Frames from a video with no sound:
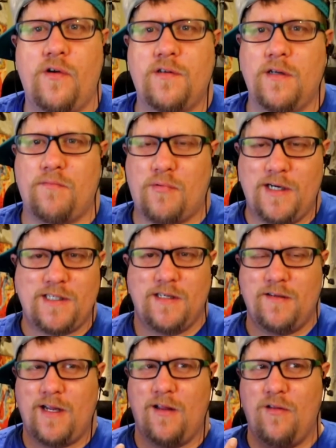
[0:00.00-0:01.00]
first
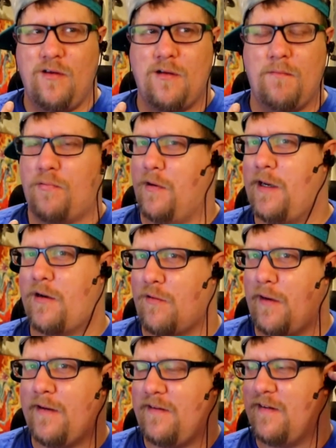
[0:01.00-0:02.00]
impression, they look pretty
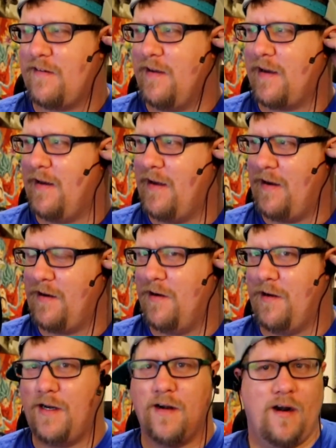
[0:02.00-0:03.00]
crazy sticking out of
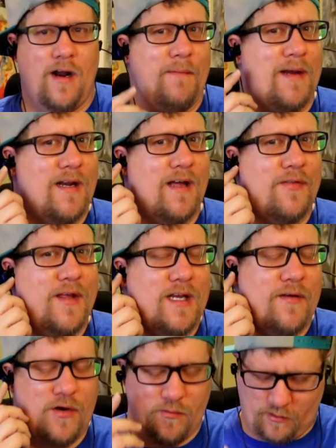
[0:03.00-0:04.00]
your ear. I mean, I
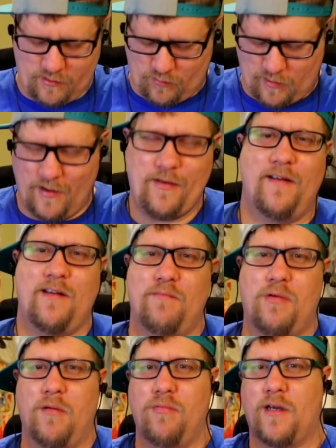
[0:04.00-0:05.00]
think if you were gonna wear these
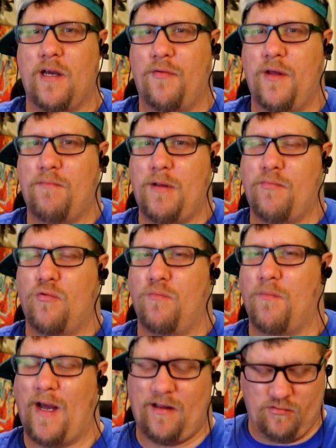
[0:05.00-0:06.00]
in public, I think people
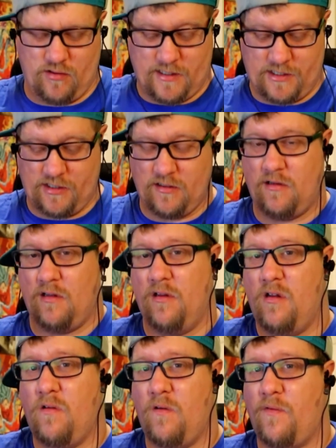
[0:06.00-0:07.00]
might look at you a
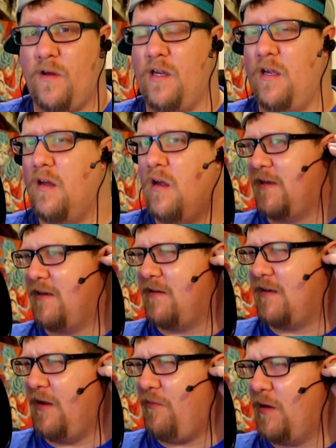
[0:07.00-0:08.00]
little funny because they
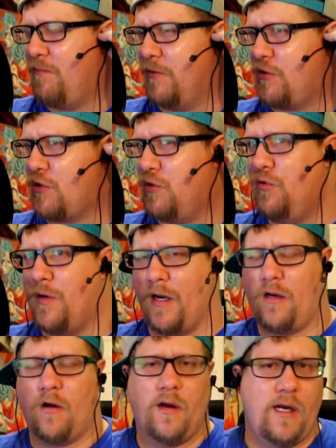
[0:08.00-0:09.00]
definitely protrude
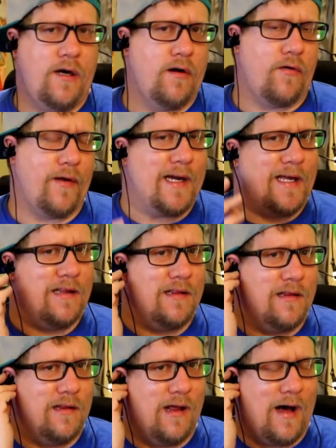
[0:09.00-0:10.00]
out of your ear like a
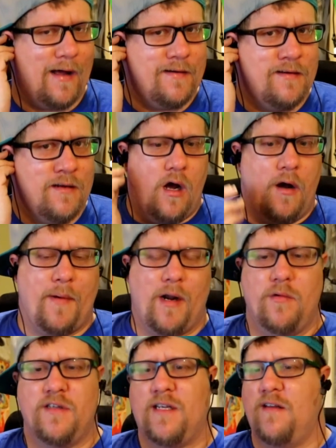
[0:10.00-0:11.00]
lot. But
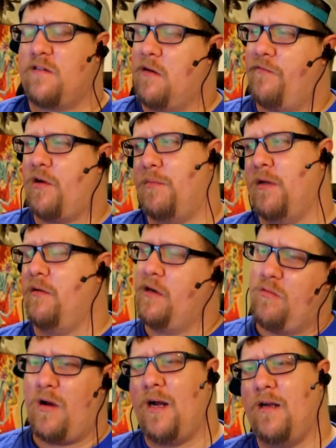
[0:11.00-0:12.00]
I will say, as
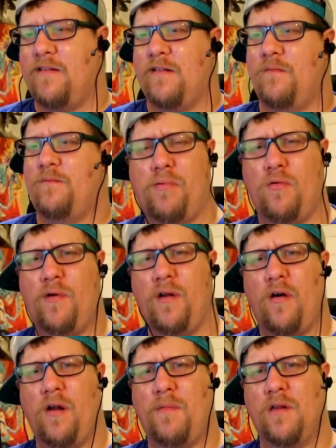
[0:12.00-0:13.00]
comfortability wise, I'm
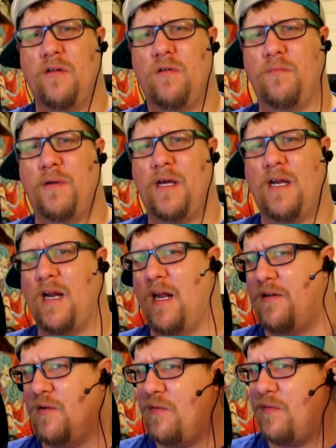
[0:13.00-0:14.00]
pulling on them a little bit, and
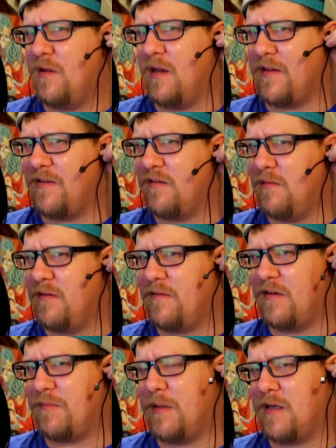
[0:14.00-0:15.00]
I do feel like this one,
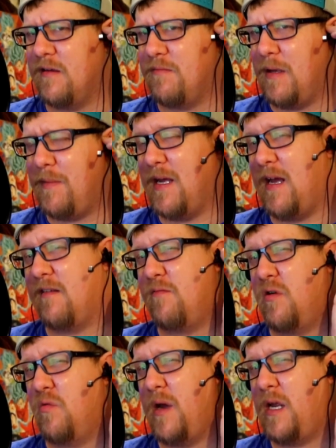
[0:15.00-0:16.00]
just because maybe it has
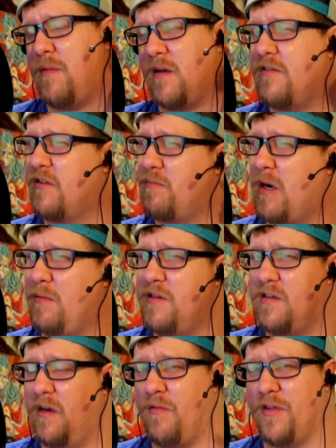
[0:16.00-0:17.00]
more weight because there's probably
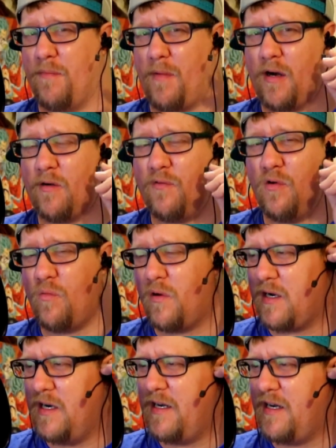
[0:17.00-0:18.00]
stuff with the microphone
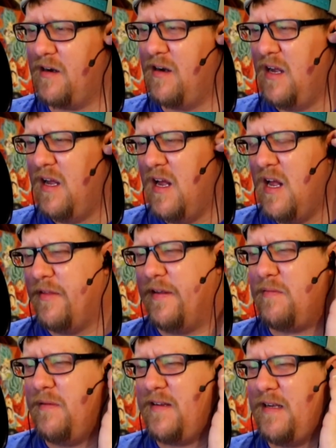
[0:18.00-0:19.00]
working in here,
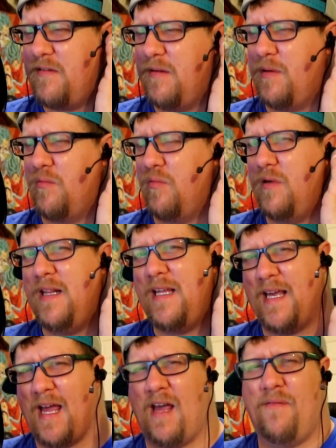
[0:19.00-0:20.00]
this one seems to be
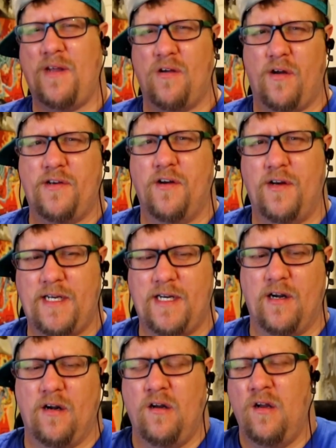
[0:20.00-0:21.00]
really heavy on your
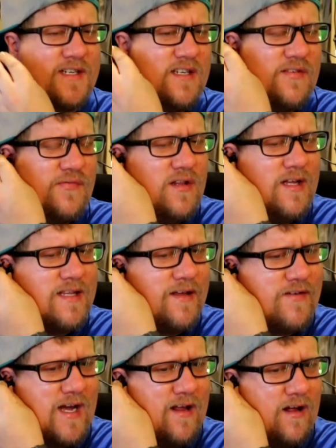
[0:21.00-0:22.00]
ear. They just feel like
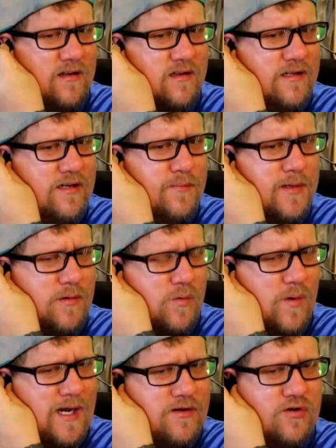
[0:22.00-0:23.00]
they've got a little bit
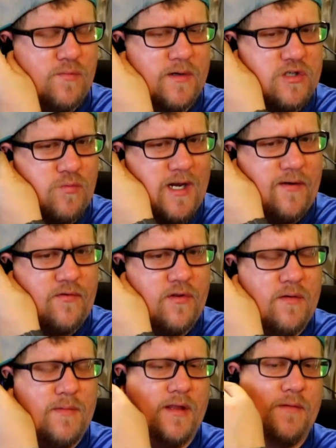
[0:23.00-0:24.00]
way too much weight
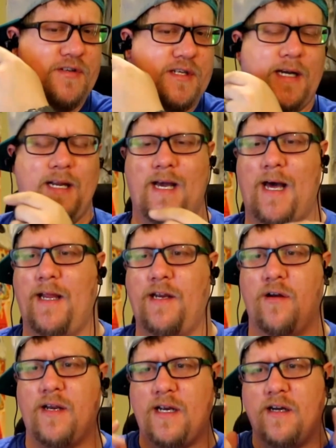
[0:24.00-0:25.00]
for them, and them sticking out of
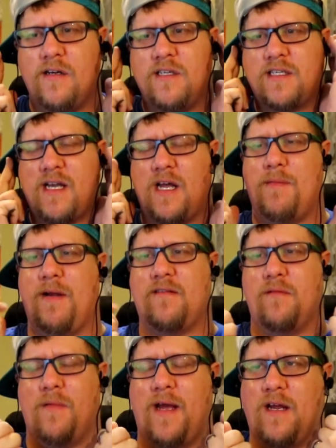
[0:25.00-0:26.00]
your ear just kind of
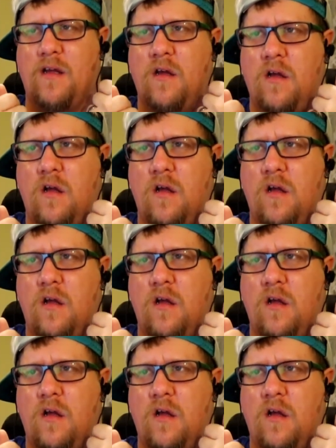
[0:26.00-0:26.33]
makes them like